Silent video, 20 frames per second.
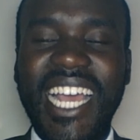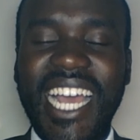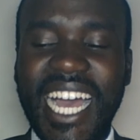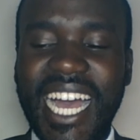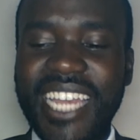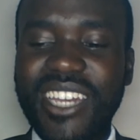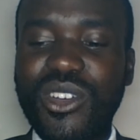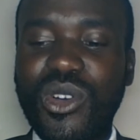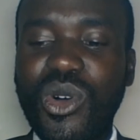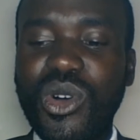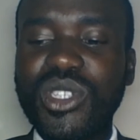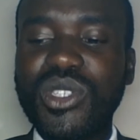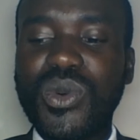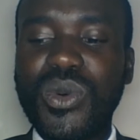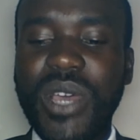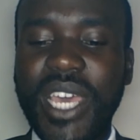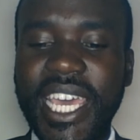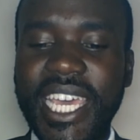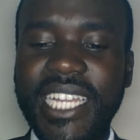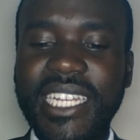and court
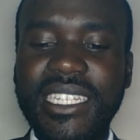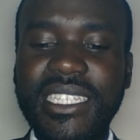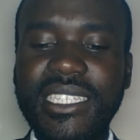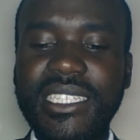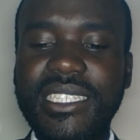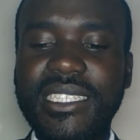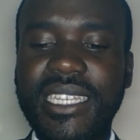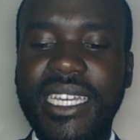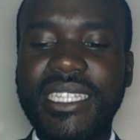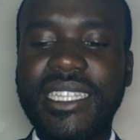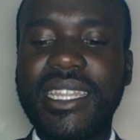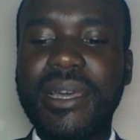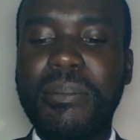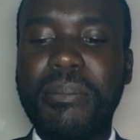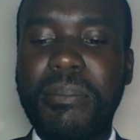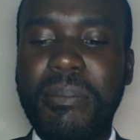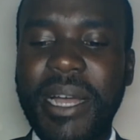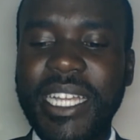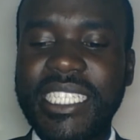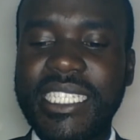held that the
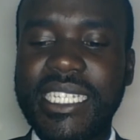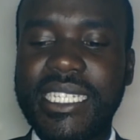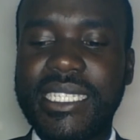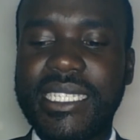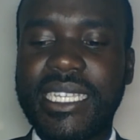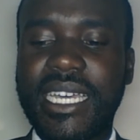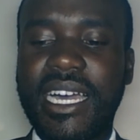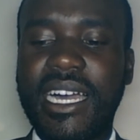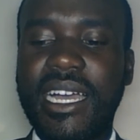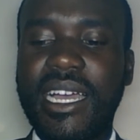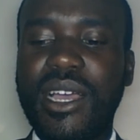purchaser